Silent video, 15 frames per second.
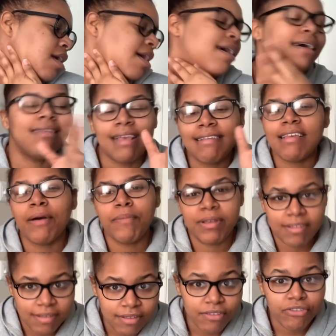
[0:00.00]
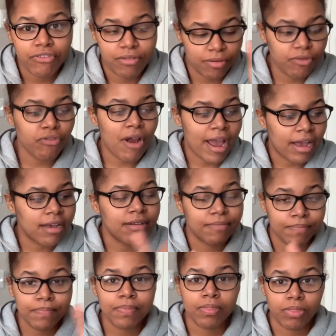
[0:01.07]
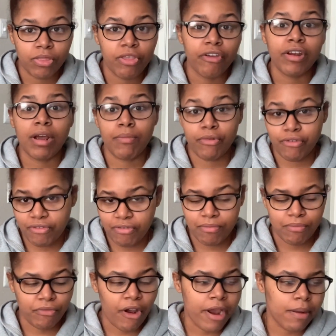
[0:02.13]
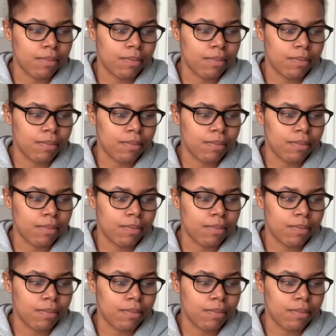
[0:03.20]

that's how businesses track their numbers, right?